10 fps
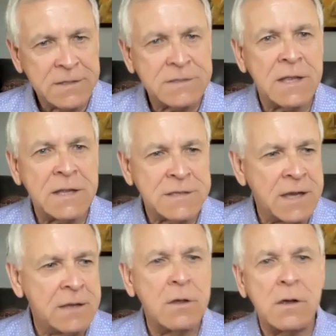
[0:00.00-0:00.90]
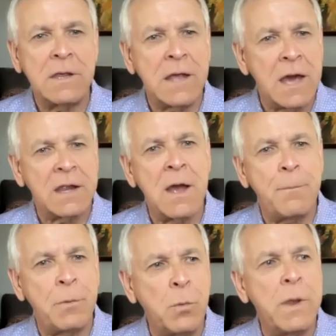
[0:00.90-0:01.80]
It's like saying, look, you got a
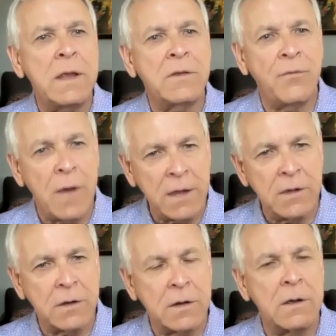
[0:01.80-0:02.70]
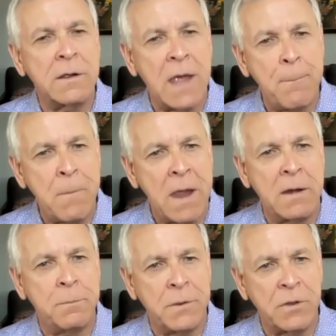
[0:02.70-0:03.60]
couple of weeks, find a girl, get
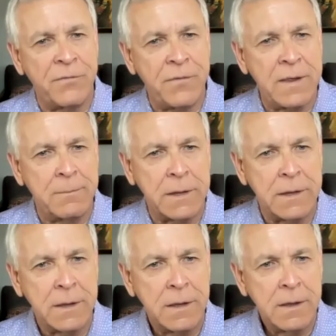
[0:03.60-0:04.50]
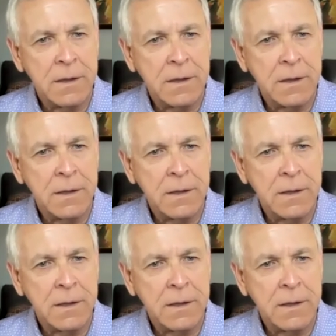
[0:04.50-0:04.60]
married, build a family.